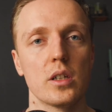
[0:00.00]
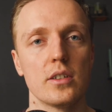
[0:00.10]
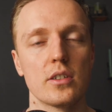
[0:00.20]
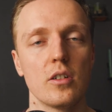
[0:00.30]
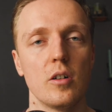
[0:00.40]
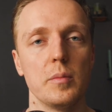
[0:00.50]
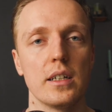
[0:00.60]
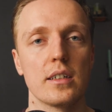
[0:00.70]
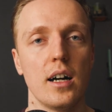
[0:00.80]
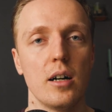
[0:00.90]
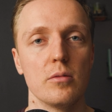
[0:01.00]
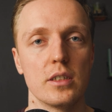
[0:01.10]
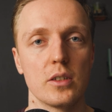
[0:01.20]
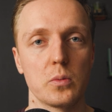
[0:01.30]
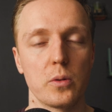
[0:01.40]
is DOM and how it
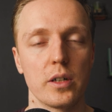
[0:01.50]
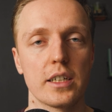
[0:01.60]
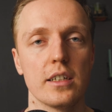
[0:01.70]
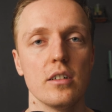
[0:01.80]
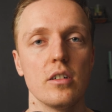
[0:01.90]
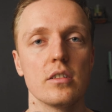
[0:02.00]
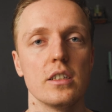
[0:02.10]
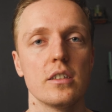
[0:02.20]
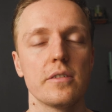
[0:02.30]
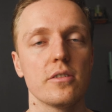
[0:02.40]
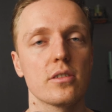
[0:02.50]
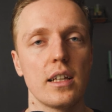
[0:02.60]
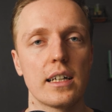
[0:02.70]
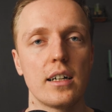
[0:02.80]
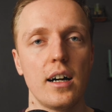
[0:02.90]
is working on interviews
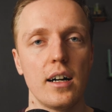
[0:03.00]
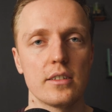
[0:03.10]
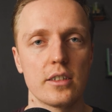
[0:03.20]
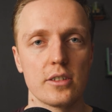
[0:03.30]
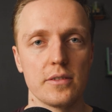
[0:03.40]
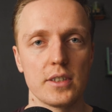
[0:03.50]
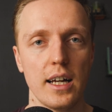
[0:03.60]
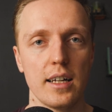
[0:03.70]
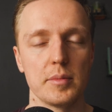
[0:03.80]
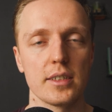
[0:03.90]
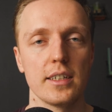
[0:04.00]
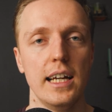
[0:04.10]
like hundreds of times,